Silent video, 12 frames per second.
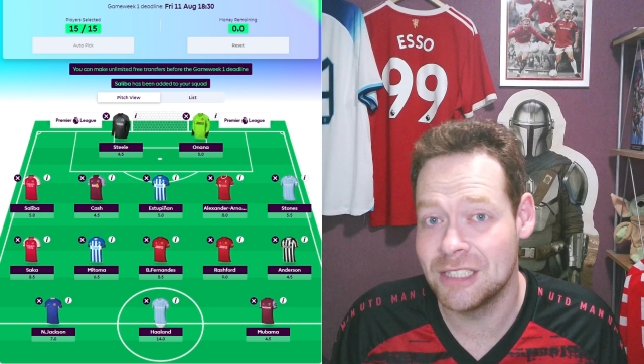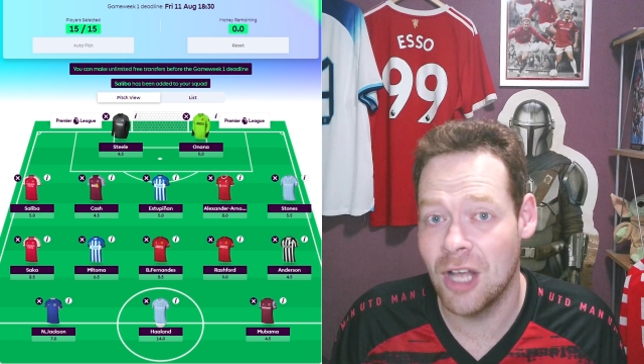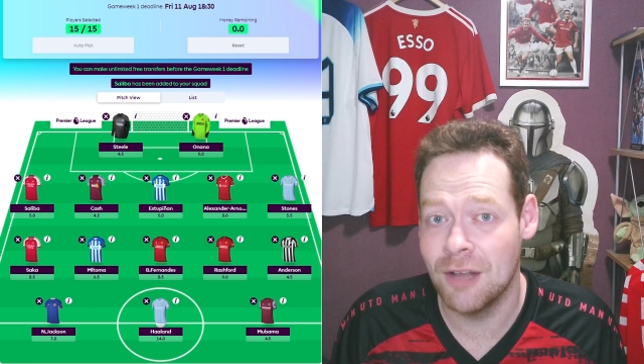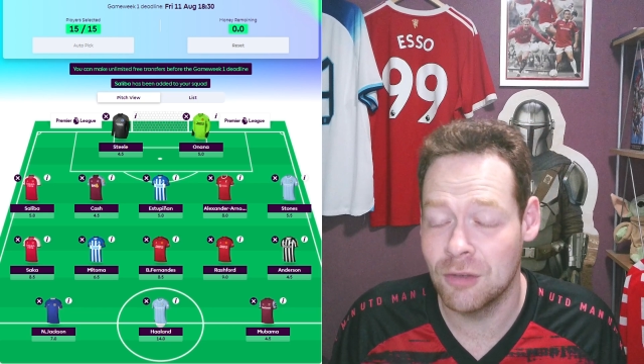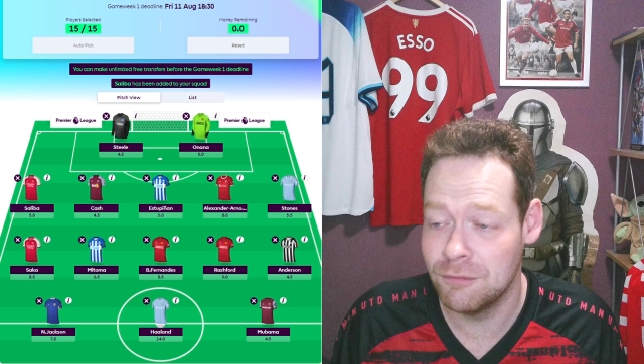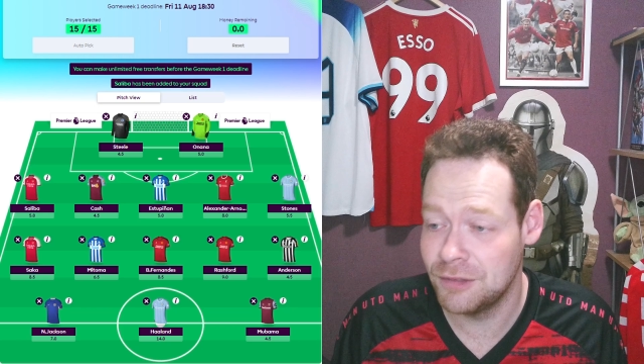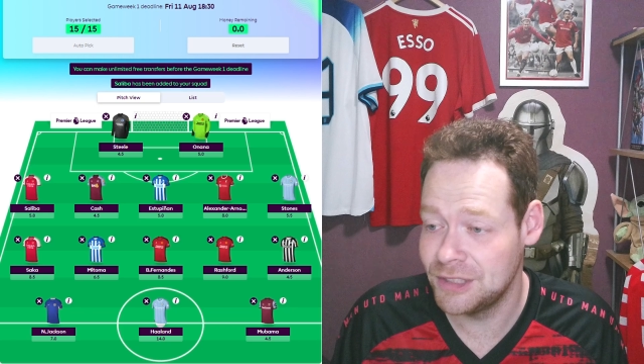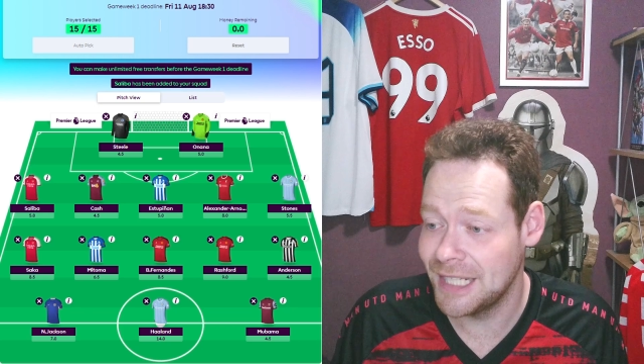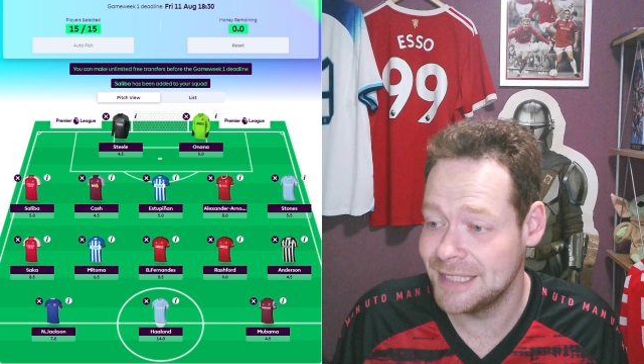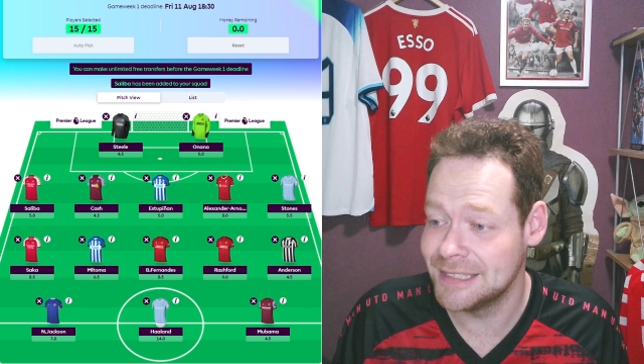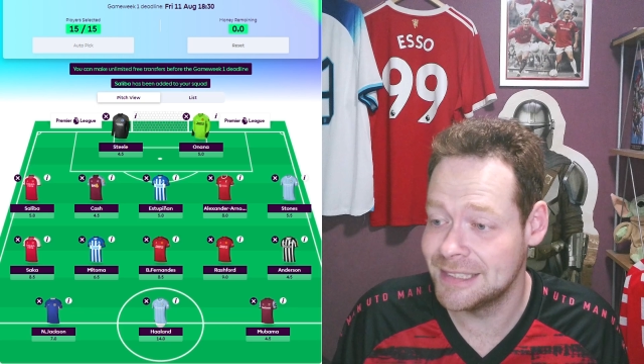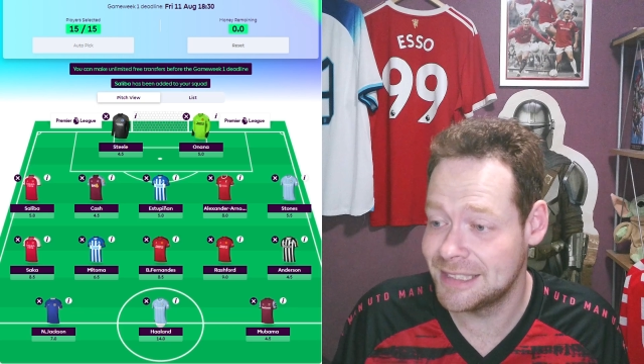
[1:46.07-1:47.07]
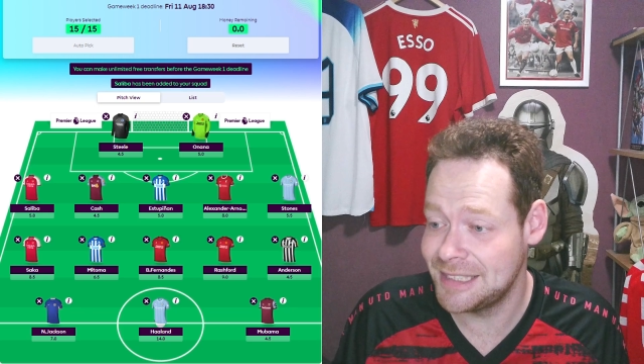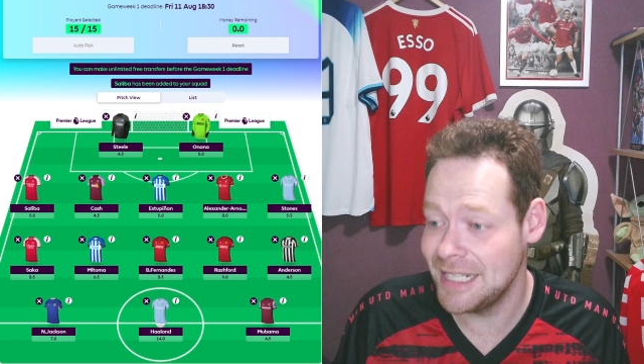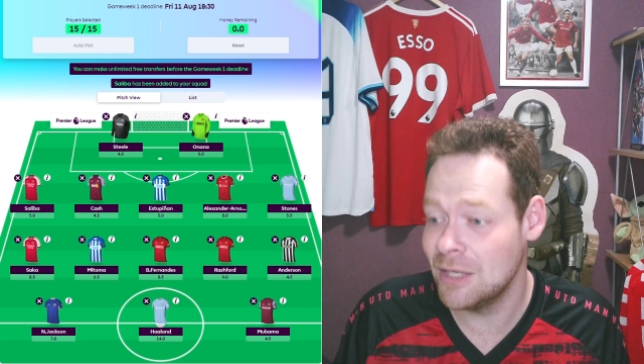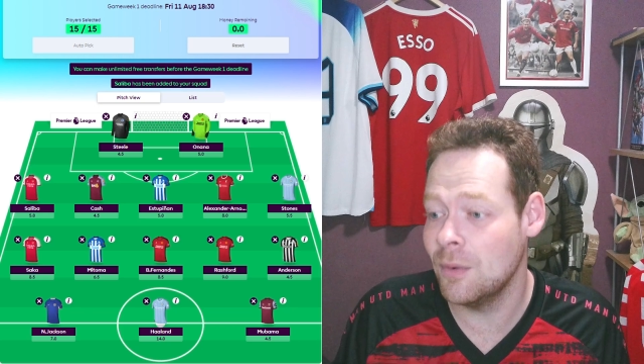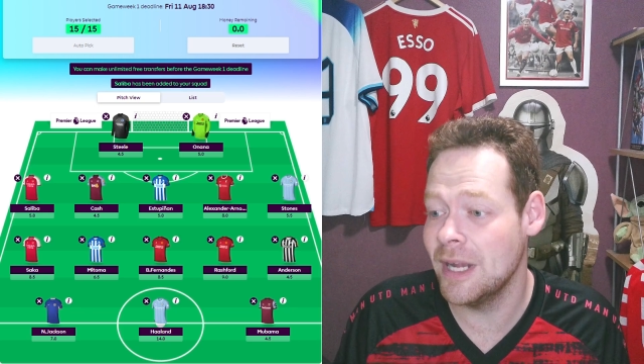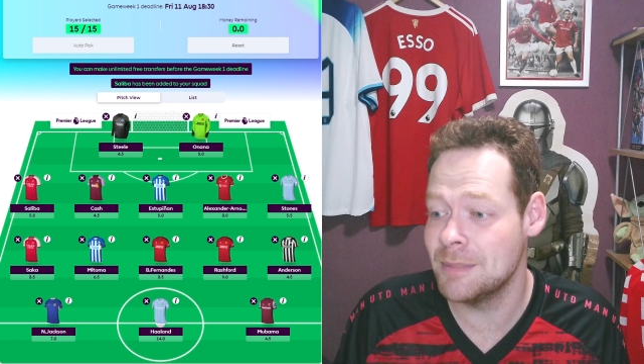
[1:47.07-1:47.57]
I've gone for Jason
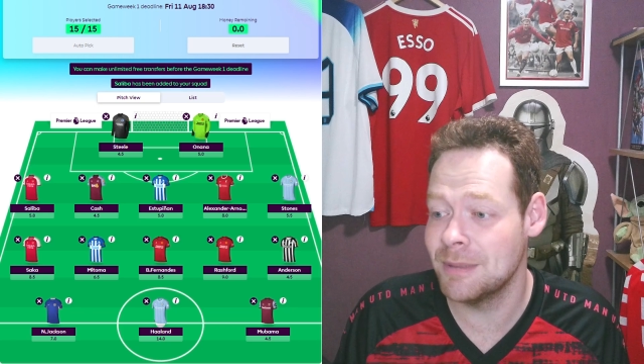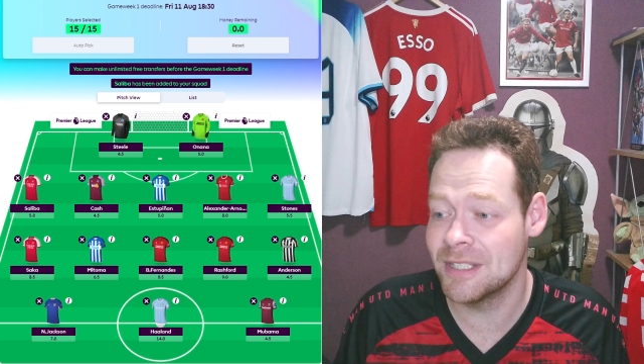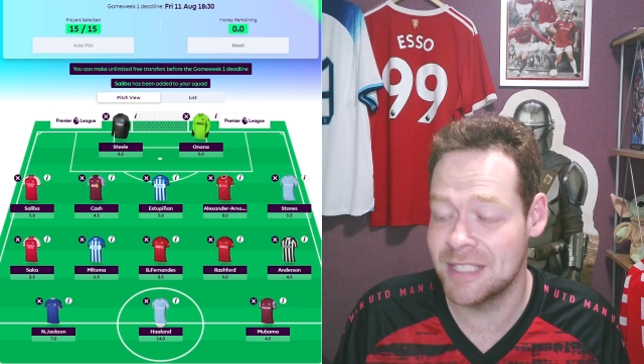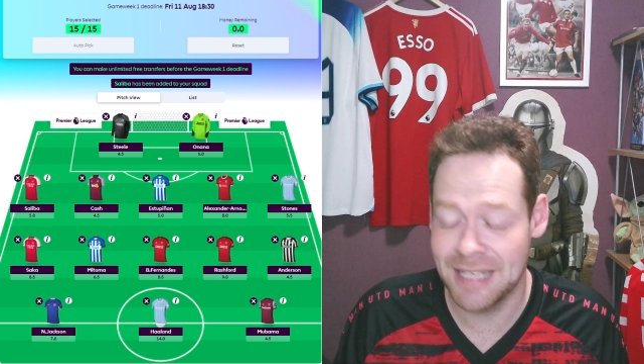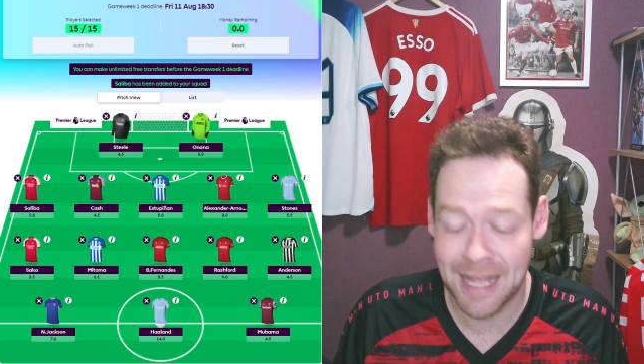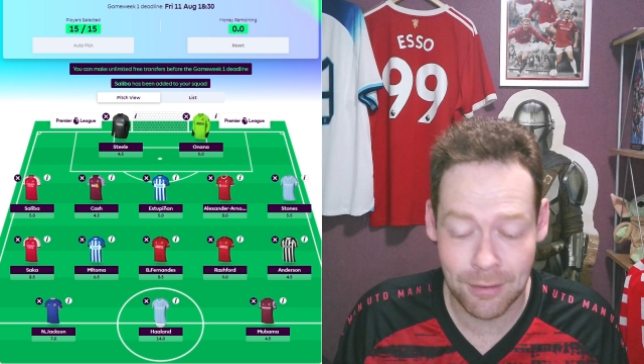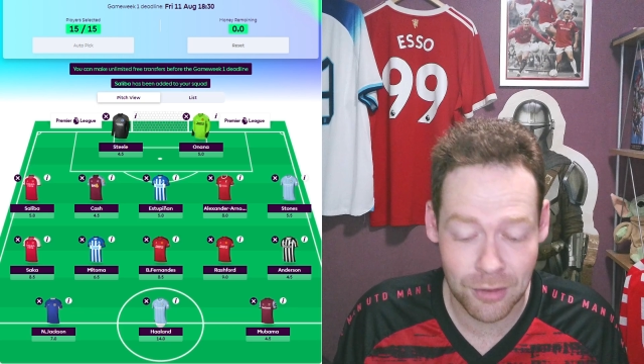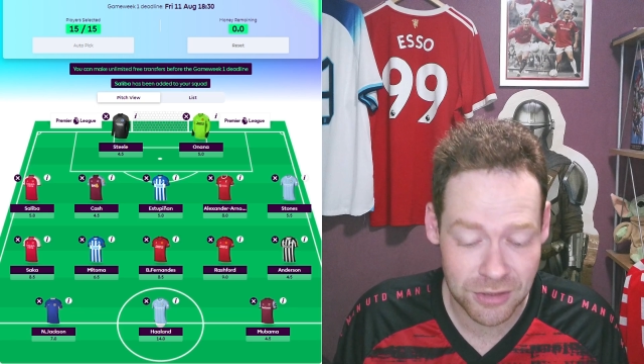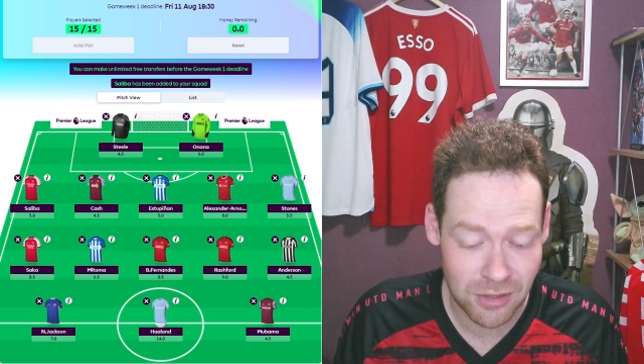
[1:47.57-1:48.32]
Steele is because it now looks